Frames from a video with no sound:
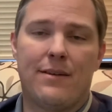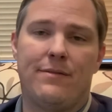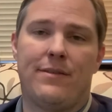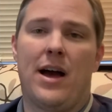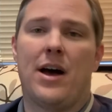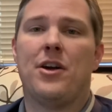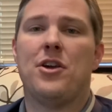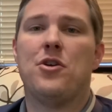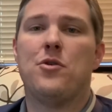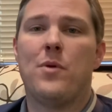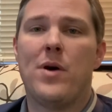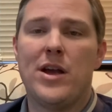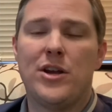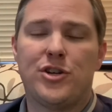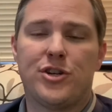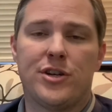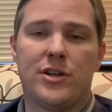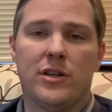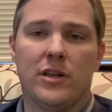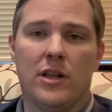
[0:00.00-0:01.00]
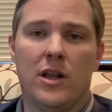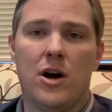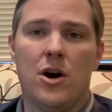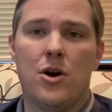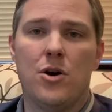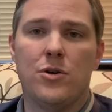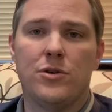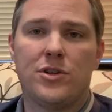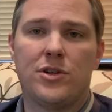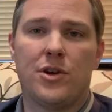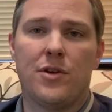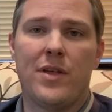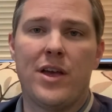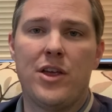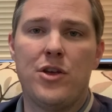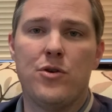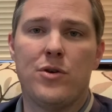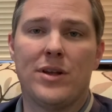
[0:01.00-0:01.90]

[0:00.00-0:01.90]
valuation low so that you